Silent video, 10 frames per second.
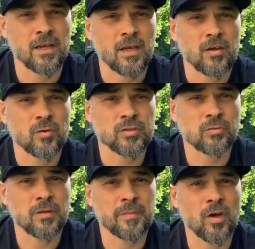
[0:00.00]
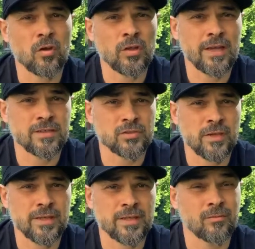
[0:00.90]
which will be online
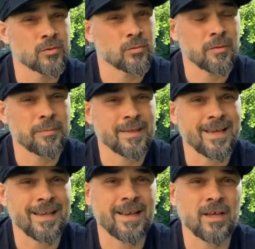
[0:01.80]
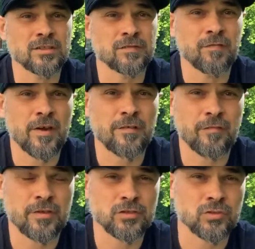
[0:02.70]
training, which will be announced very,
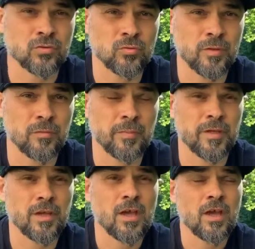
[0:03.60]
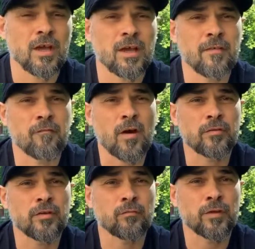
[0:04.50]
very soon. We'll be
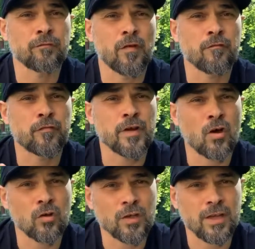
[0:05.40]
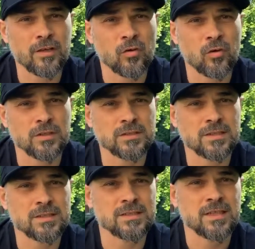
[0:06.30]
founded with three online
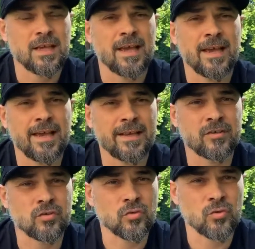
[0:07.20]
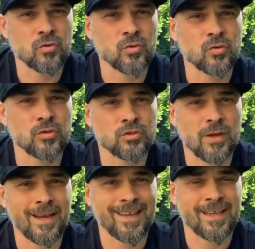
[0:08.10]
courses and two
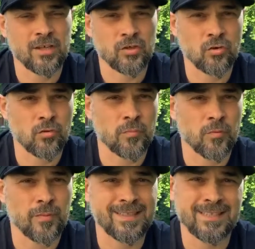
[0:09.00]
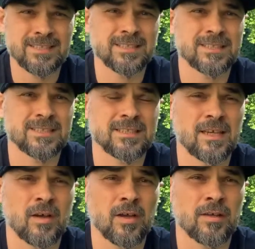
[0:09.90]
training in group room. But this
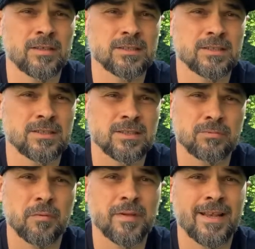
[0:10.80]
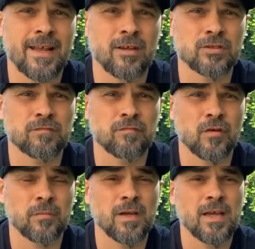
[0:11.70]
will be announced from